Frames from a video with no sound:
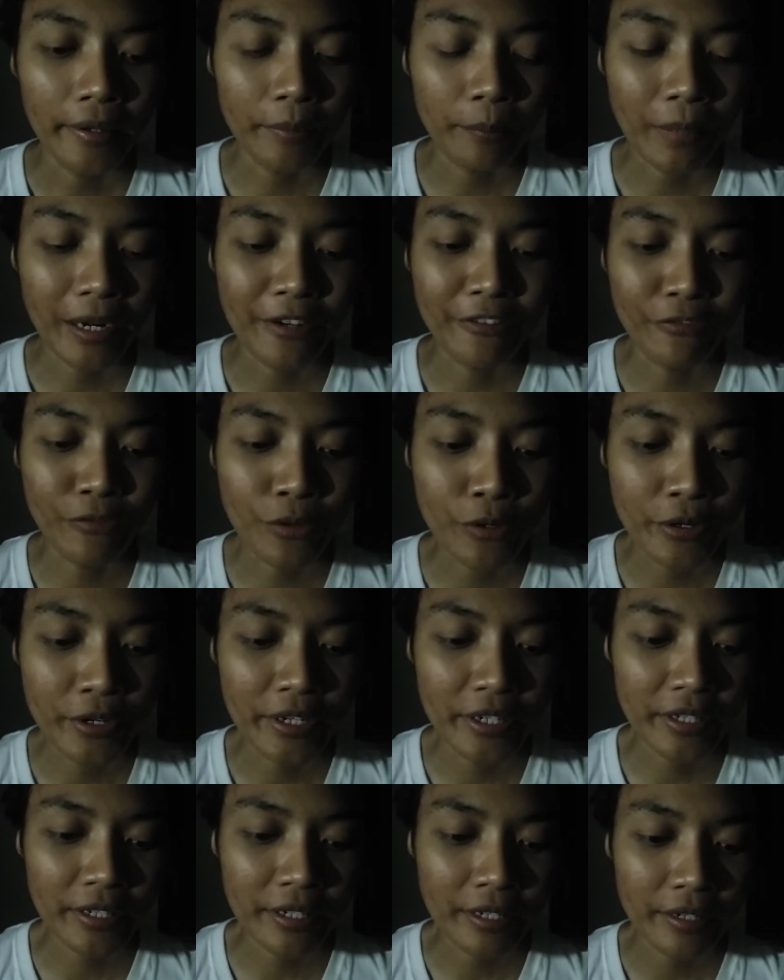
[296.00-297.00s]
my
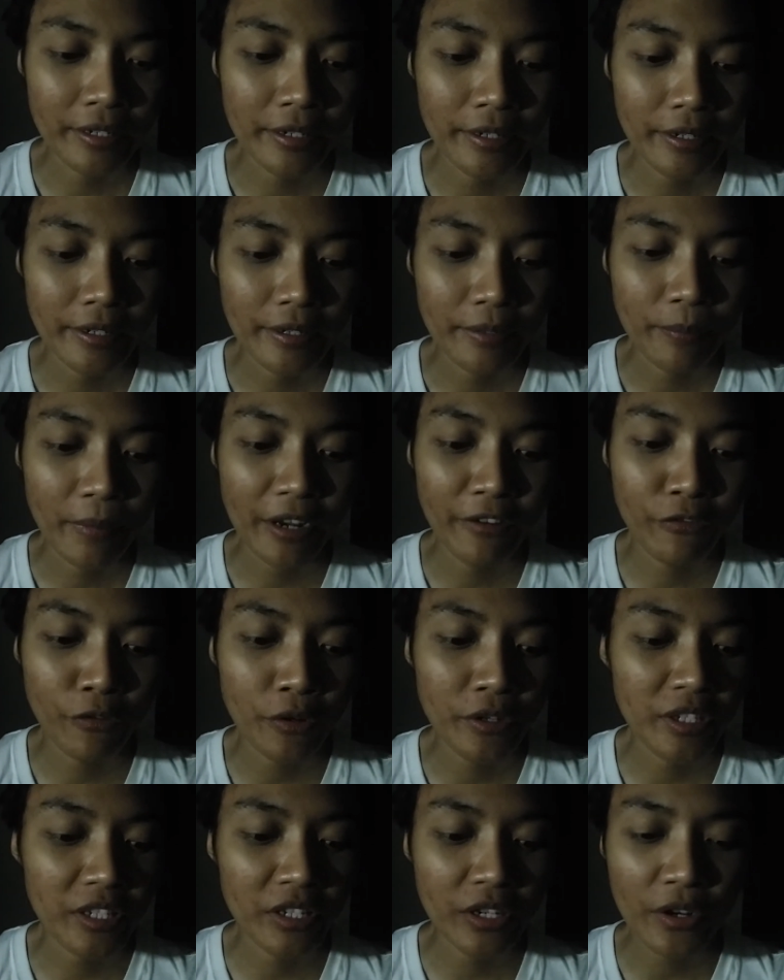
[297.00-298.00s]
voice
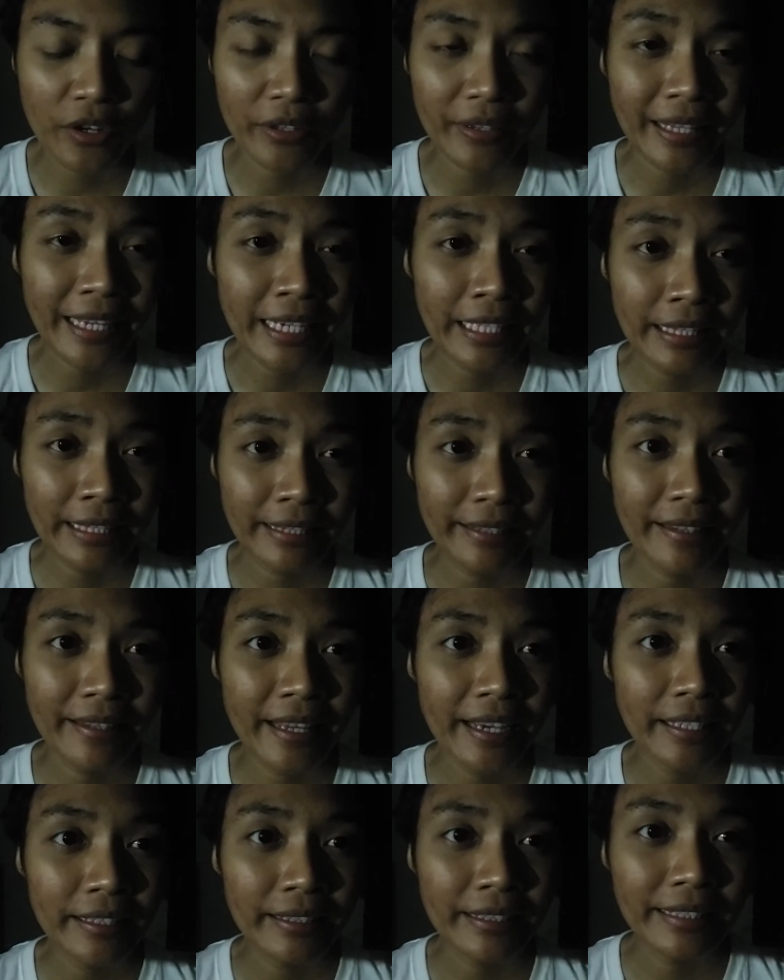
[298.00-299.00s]
not
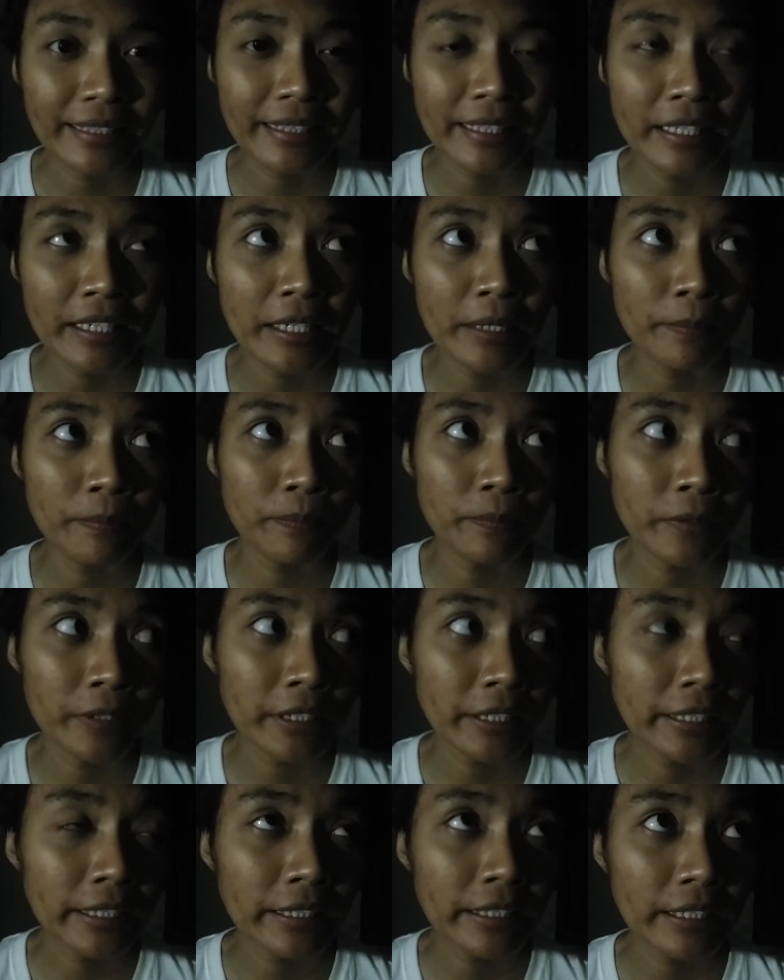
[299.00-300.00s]
that deep,
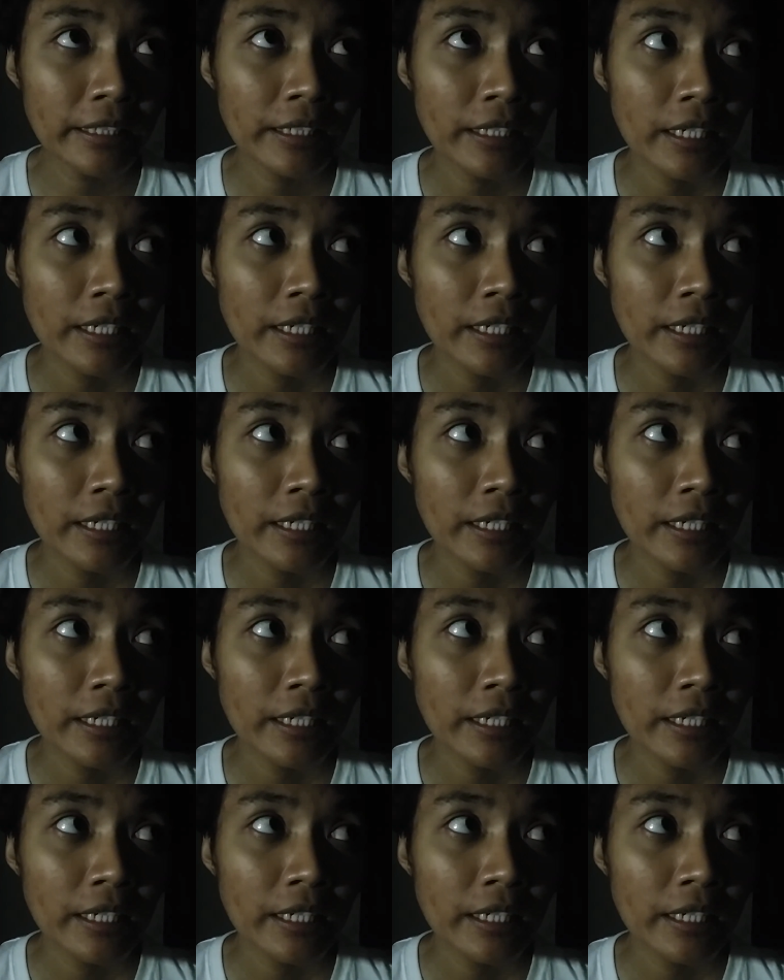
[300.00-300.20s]
but